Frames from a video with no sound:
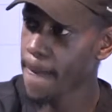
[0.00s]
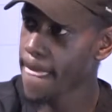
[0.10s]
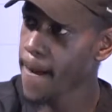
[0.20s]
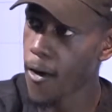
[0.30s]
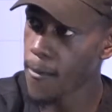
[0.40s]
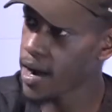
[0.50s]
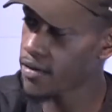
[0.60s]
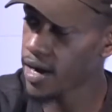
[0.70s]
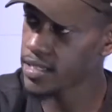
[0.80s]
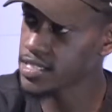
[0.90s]
all my
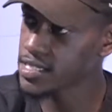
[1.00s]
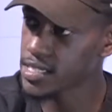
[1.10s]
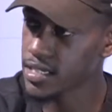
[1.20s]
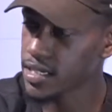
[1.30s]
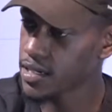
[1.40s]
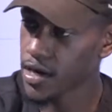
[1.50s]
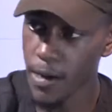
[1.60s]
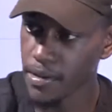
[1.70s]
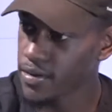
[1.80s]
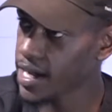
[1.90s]
rights,
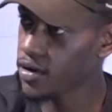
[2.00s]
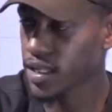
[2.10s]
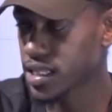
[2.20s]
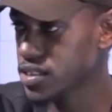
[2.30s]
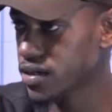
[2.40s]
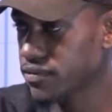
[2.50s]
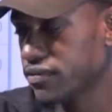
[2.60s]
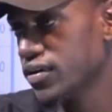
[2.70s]
copyright, all that stuff. Yeah.